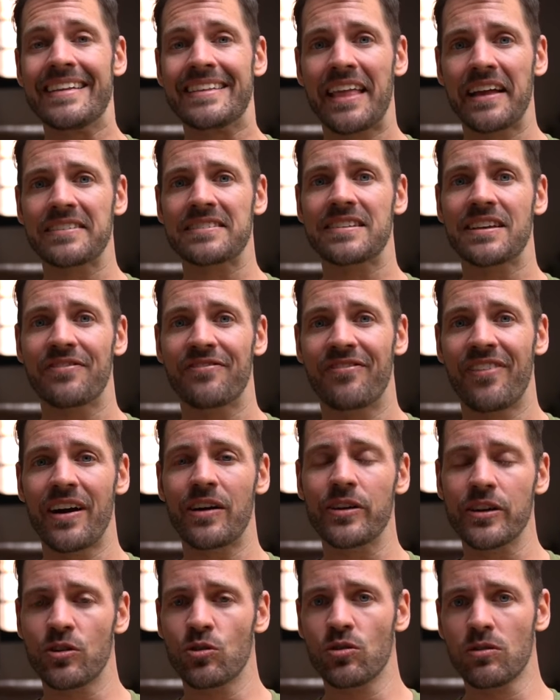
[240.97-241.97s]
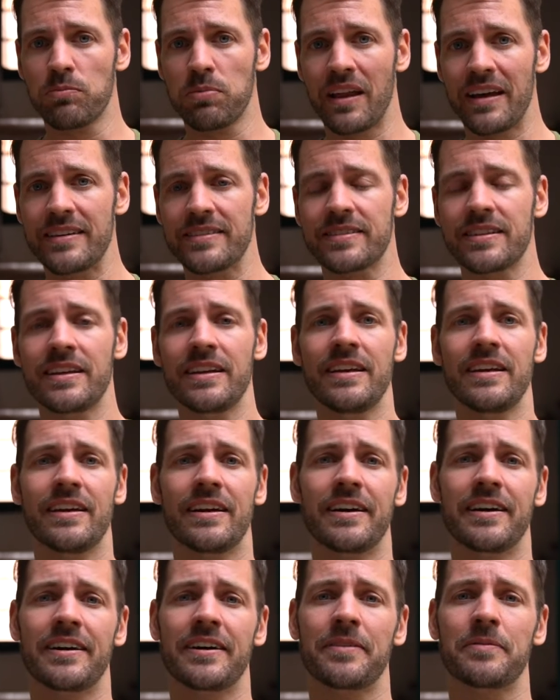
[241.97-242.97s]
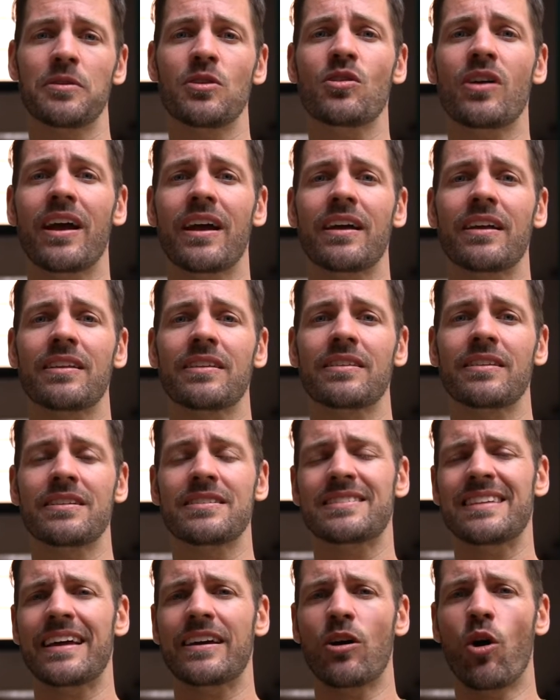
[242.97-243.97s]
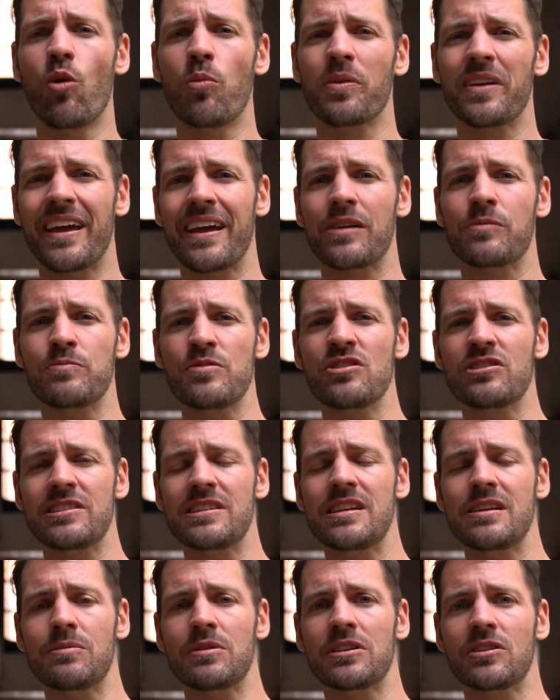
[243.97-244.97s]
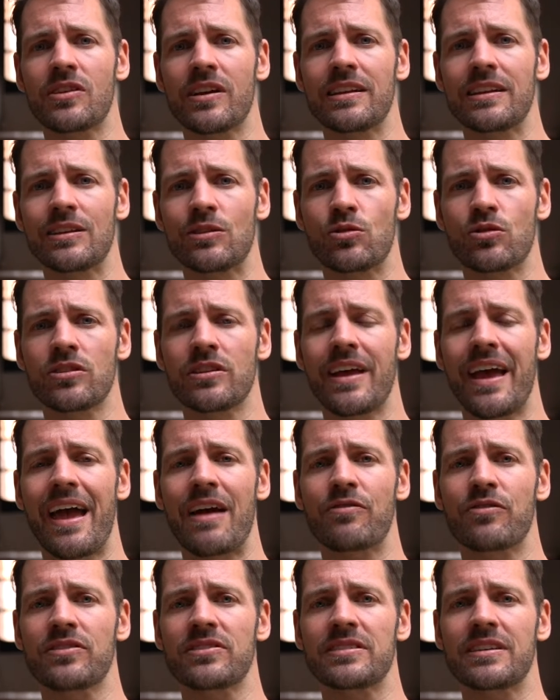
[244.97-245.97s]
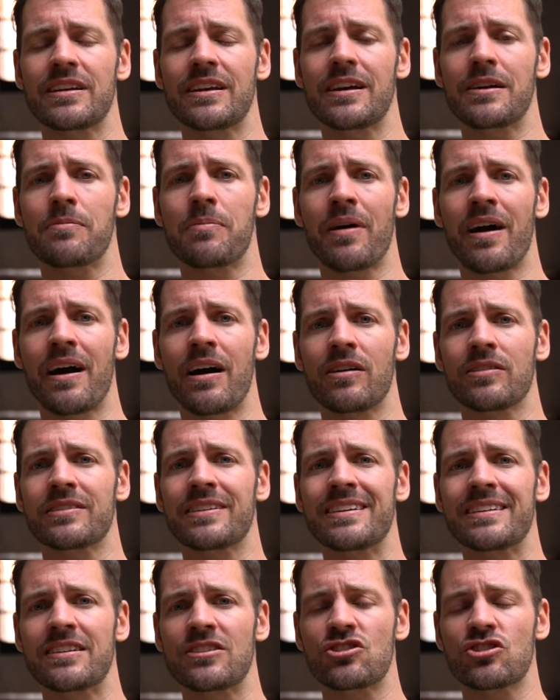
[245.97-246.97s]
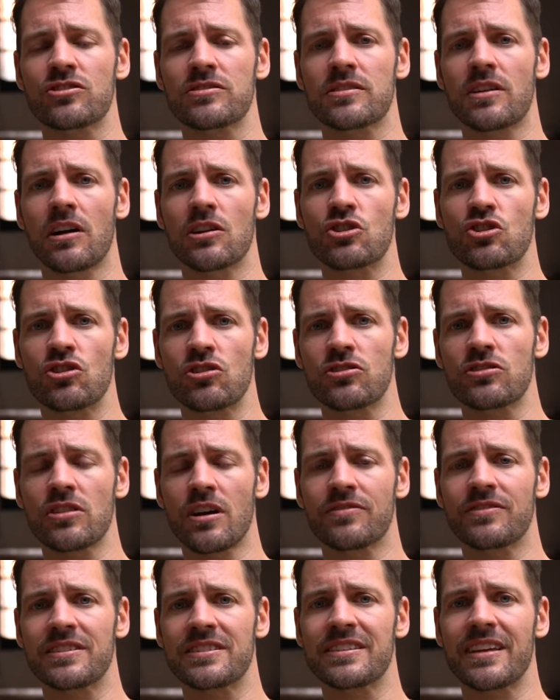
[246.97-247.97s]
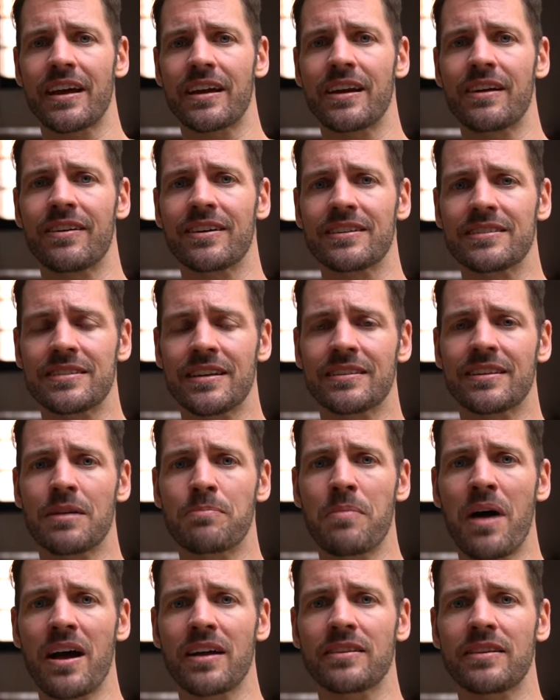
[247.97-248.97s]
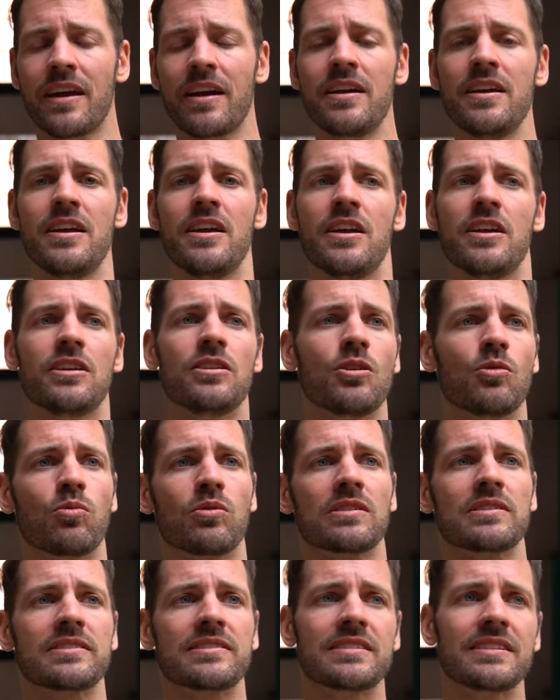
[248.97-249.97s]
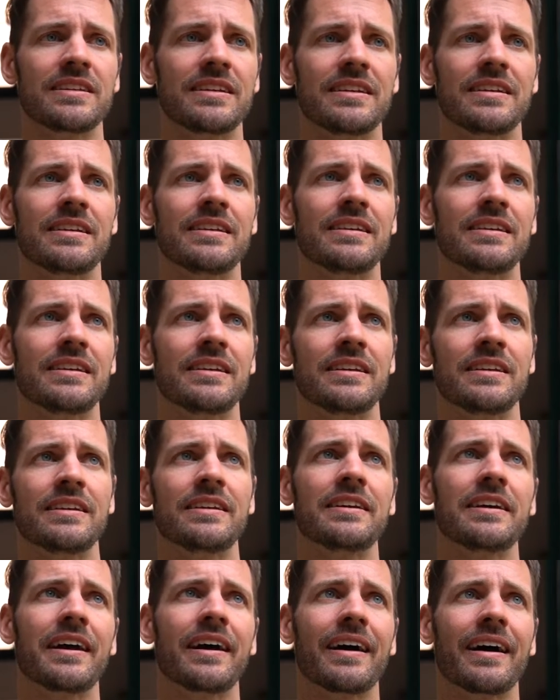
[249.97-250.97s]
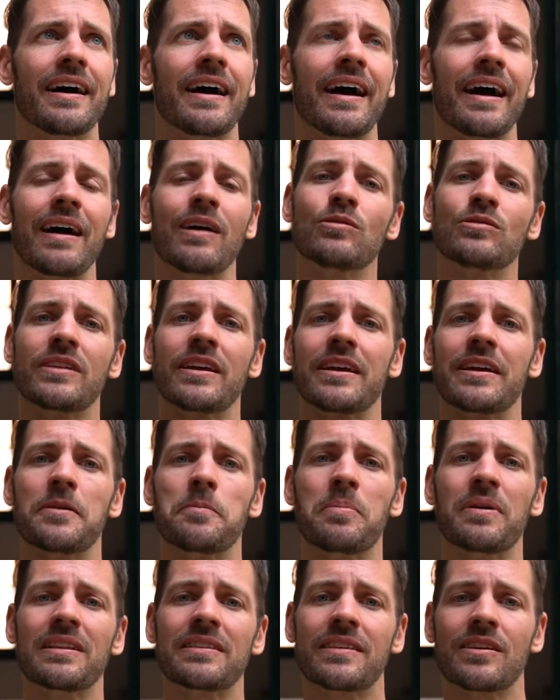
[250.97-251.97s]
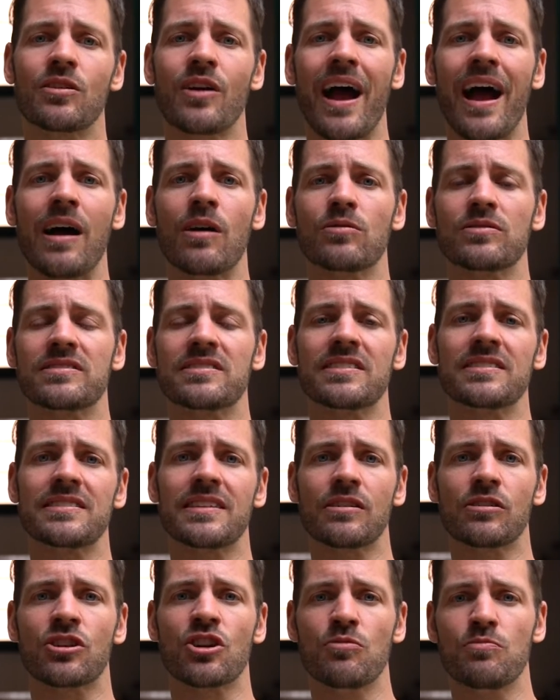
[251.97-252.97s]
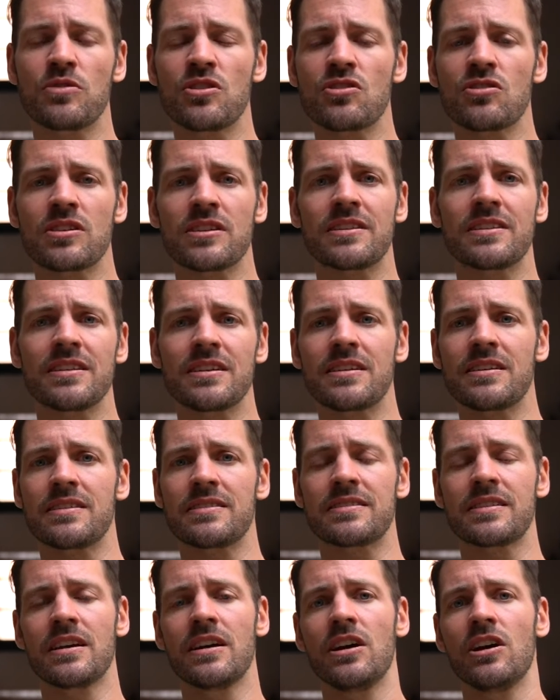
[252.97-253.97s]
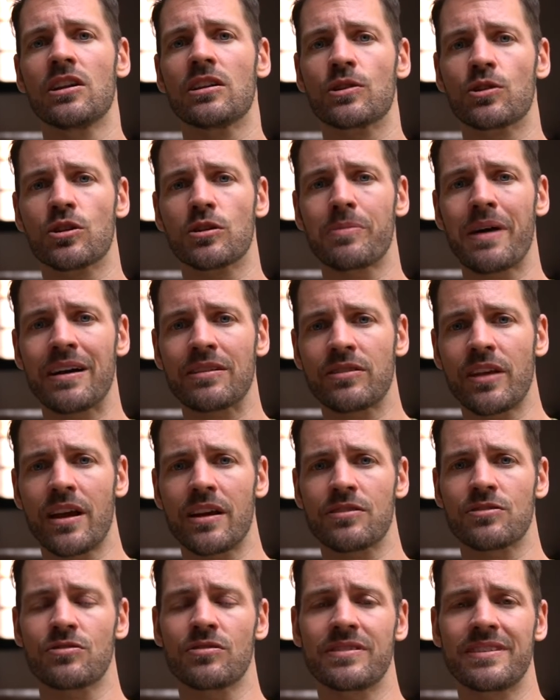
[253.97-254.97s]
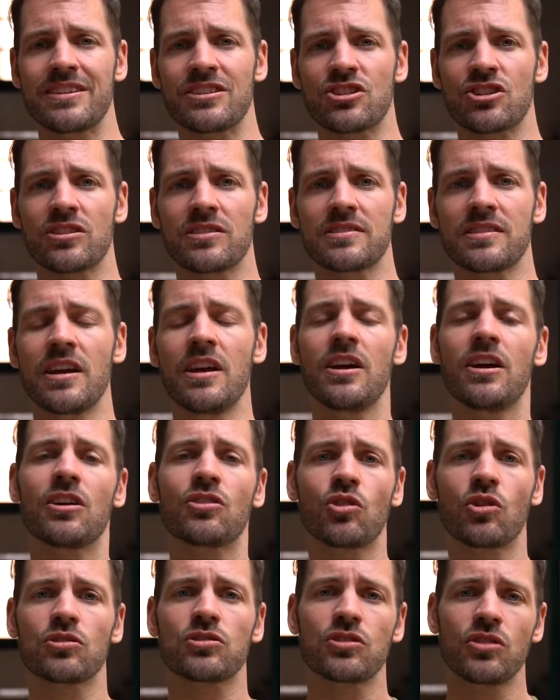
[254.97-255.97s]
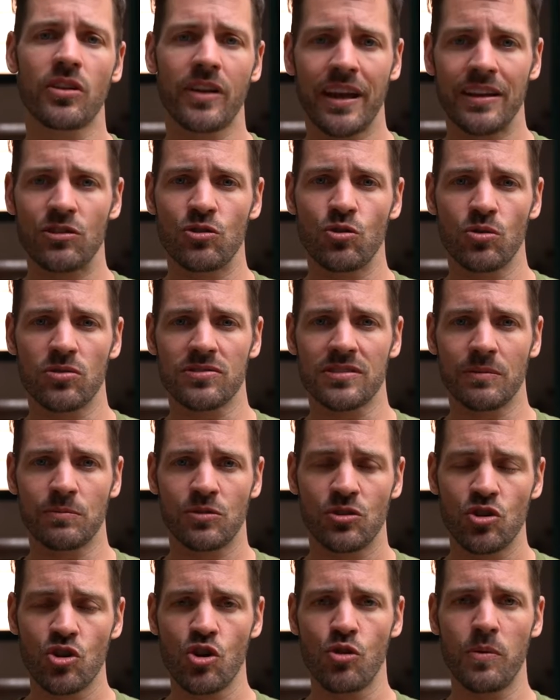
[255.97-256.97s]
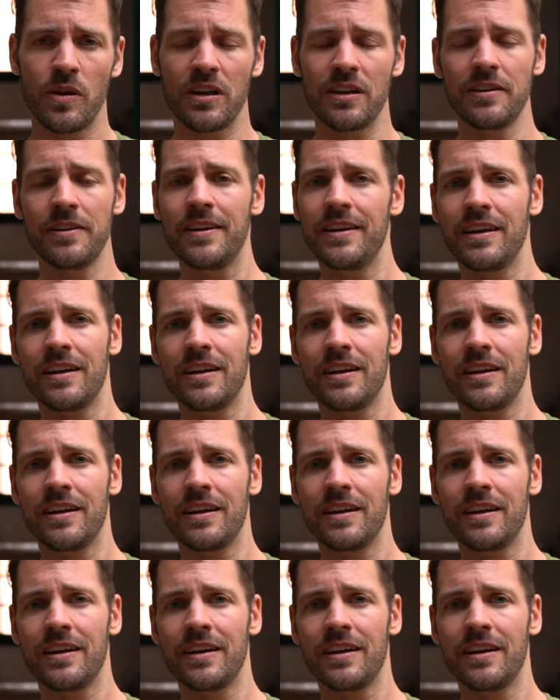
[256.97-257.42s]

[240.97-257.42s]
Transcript: That's a very cool place. It's like open air museum, and you can learn everything about the indigenous cultures of the Sierra Nevada de Santa Marta. You will see how they built their houses, their communities, learn about their traditions, and also you can do some tubing.